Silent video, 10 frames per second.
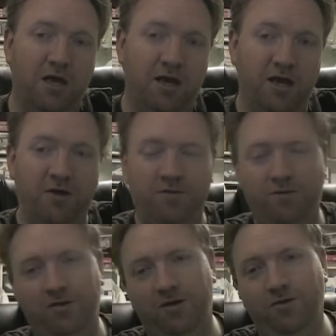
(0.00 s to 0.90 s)
Now,
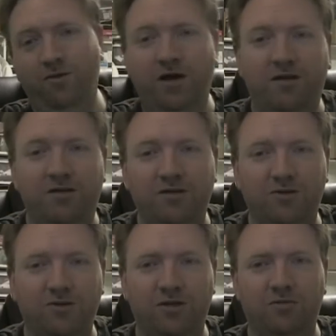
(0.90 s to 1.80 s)
throughout this
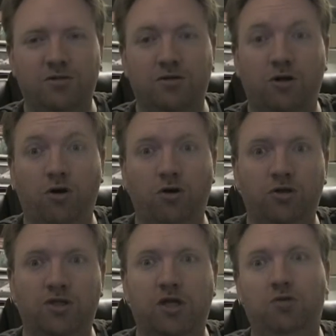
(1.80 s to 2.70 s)
whole episode, the
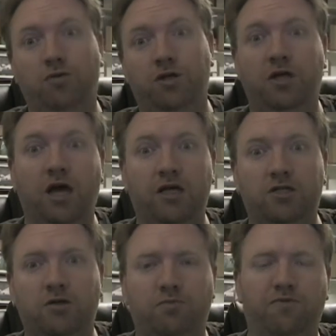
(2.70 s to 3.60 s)
girls said, well, the guys
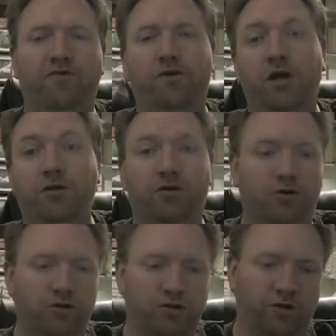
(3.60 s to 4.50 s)
cooked before, now the
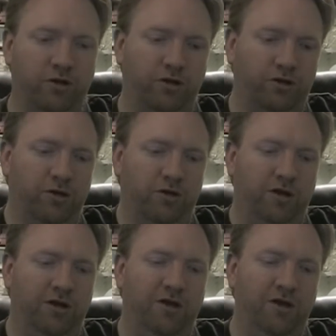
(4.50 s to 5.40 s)
girls are going to cook,
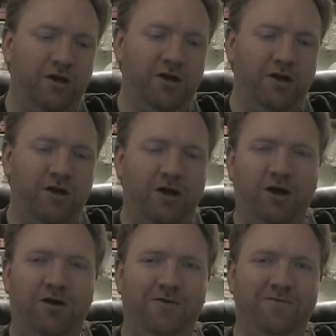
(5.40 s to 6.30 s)
and
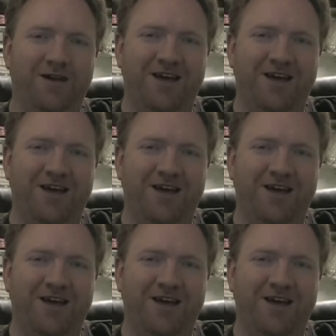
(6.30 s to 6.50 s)
all